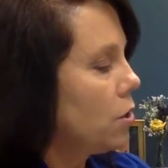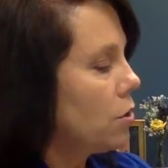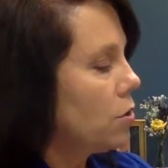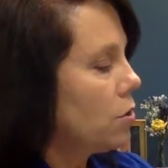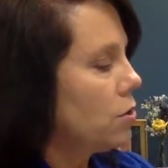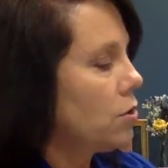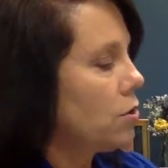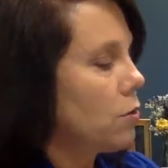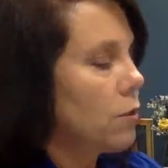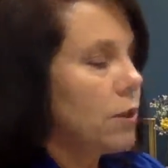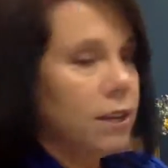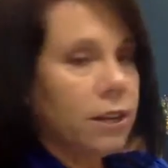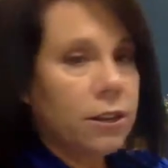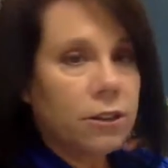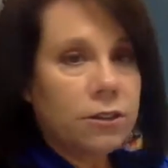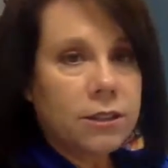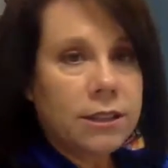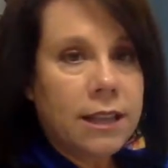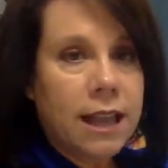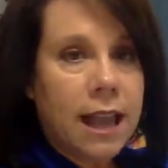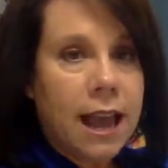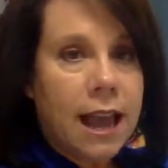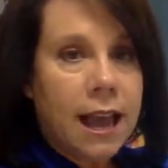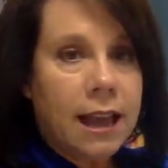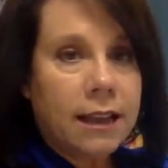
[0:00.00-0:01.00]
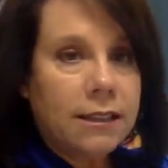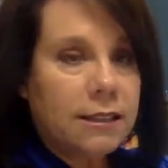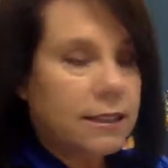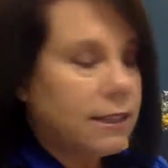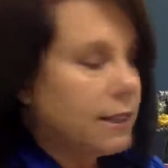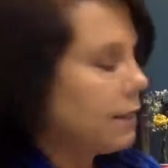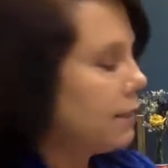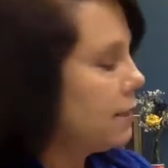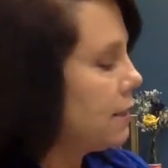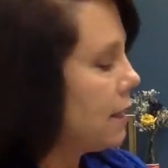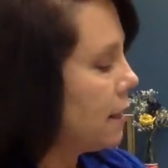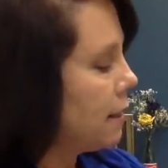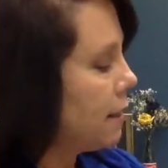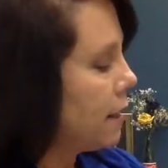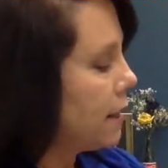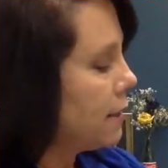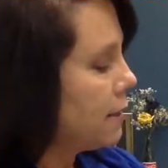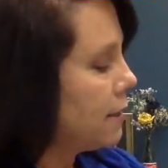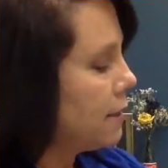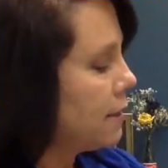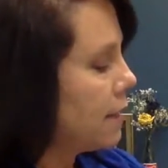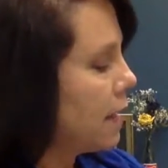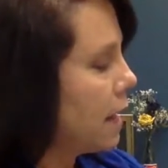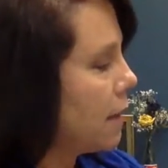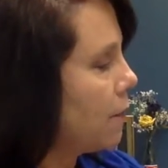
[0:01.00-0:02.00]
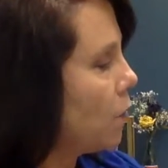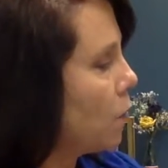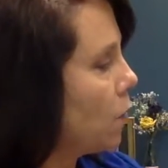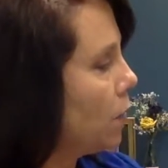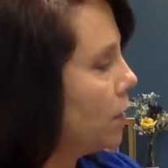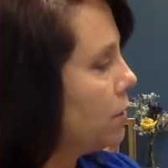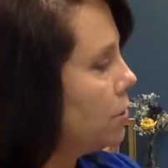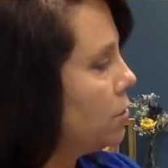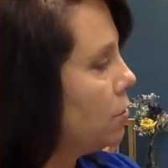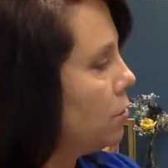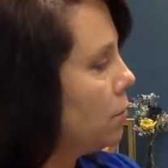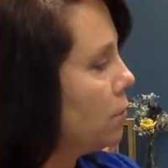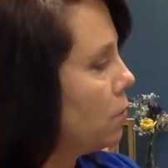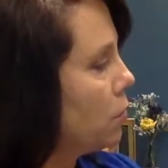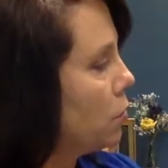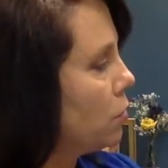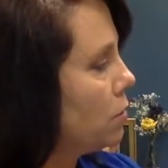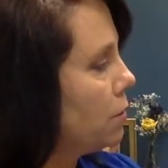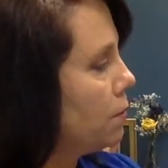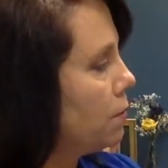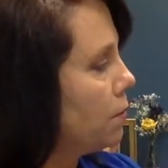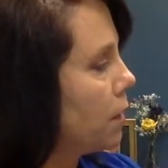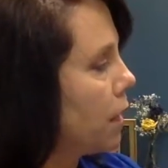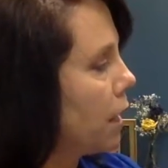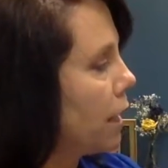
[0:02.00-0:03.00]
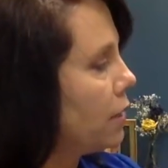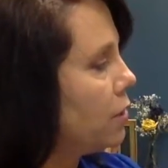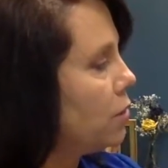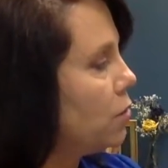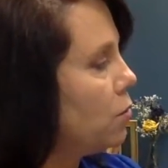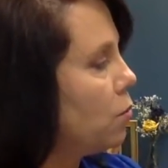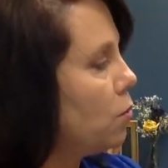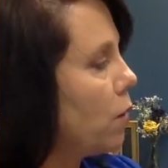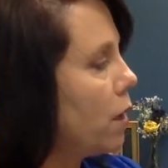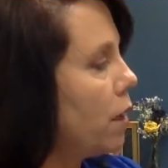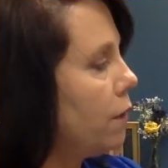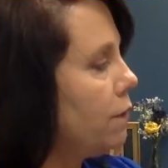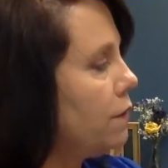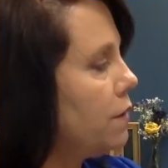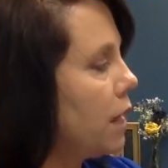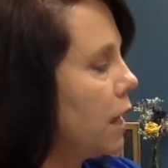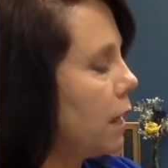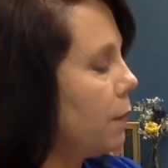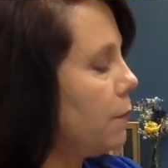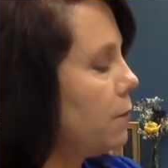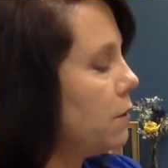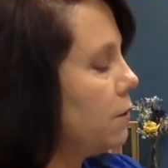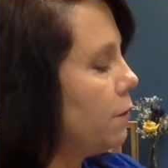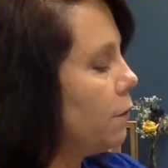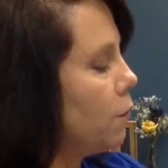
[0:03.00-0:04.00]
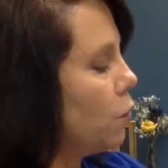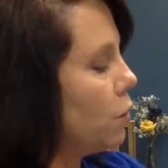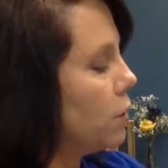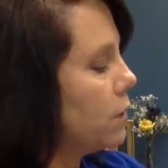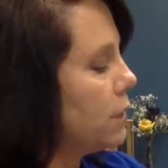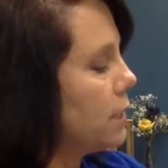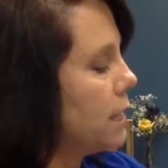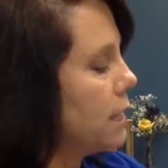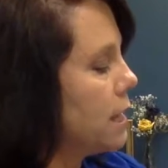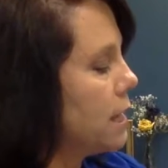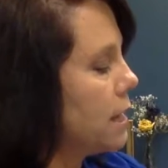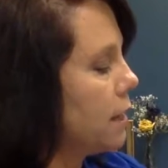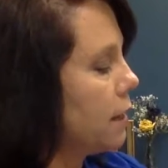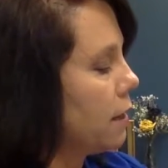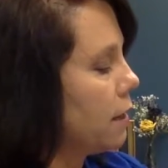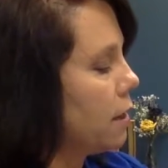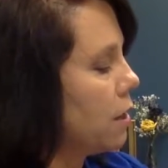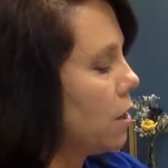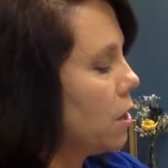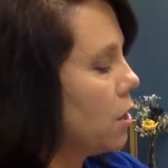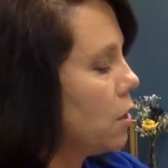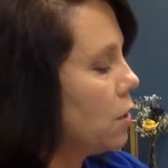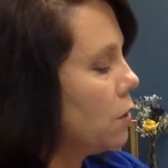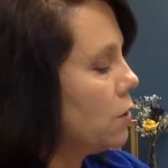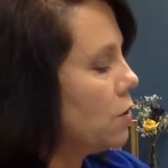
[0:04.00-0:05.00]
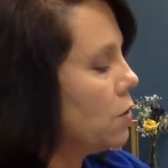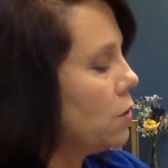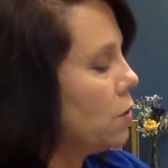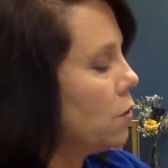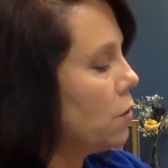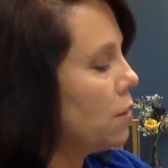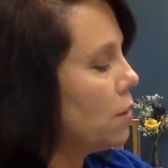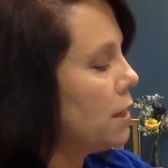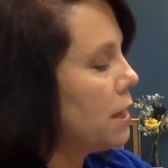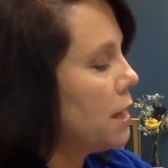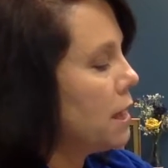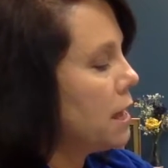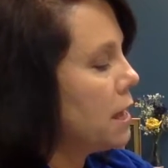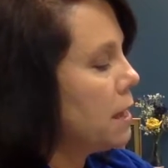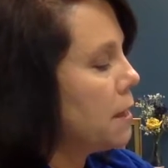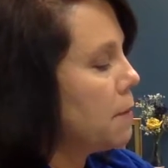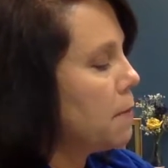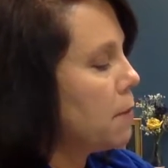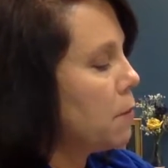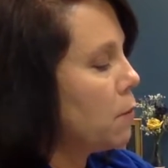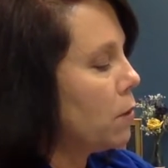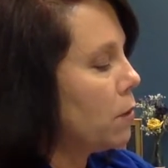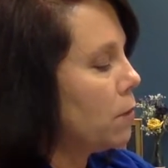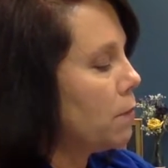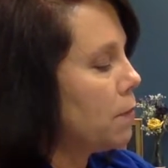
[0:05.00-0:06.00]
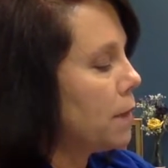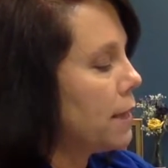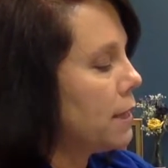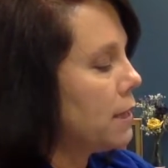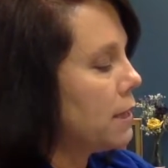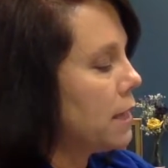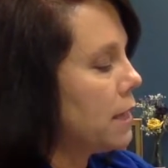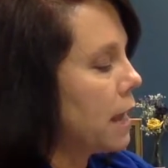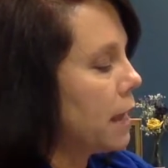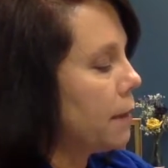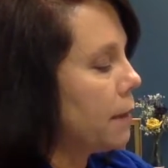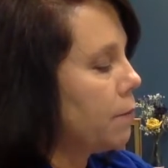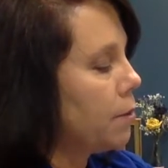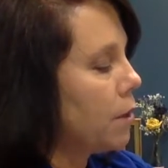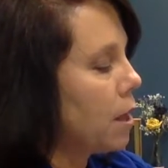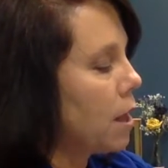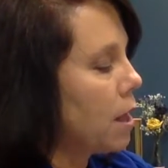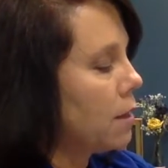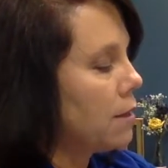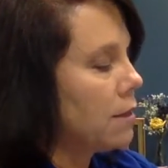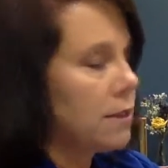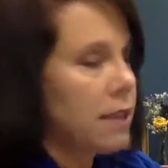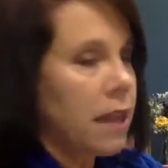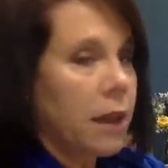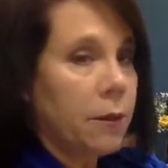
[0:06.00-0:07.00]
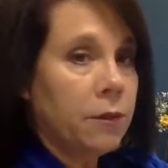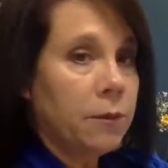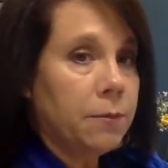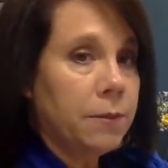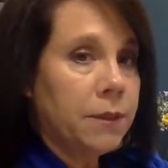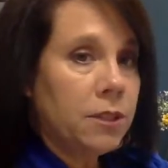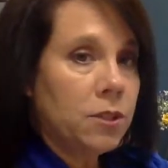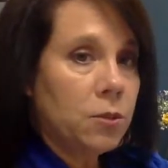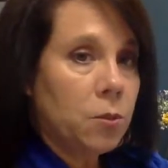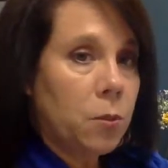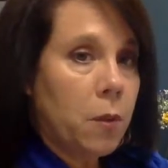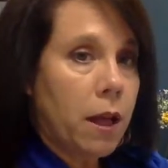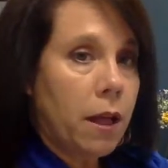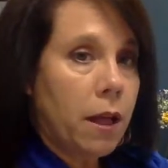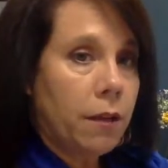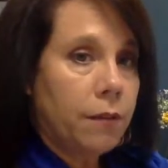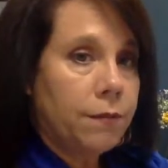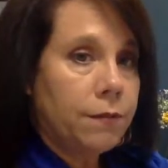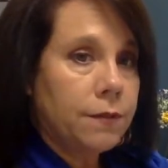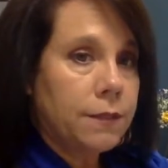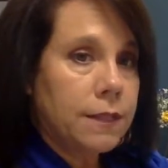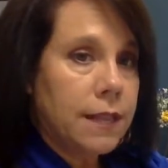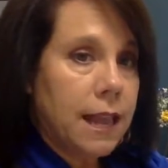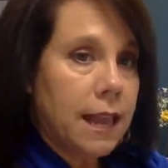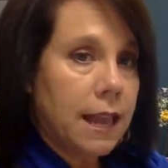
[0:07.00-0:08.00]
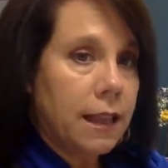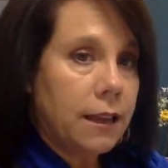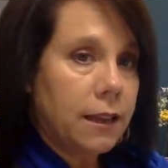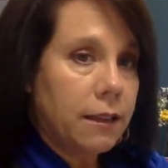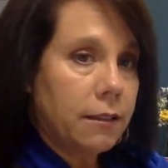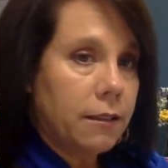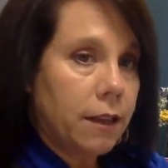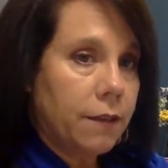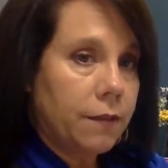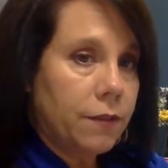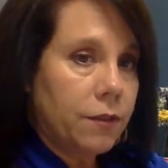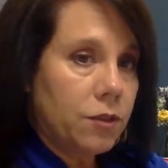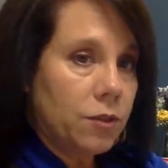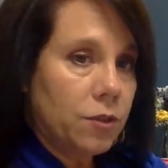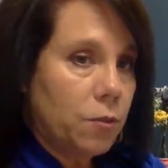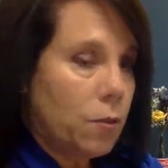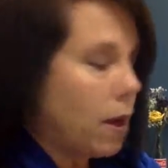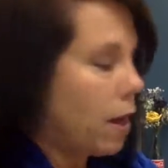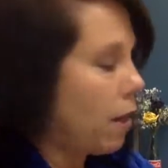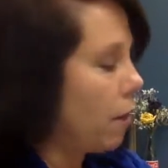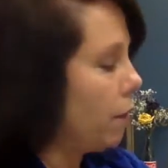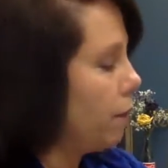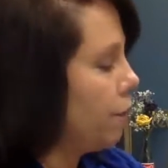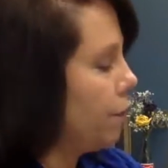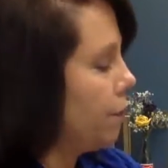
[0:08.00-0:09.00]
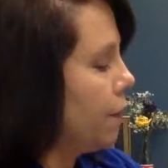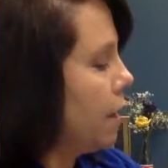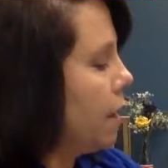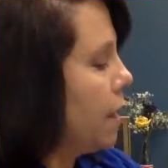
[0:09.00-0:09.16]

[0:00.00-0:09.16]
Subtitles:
So here's the axes, and let's say I'm going to multiply 12 times 14. So thinking with base 10 blocks, that would be 12, 10, 11, 12.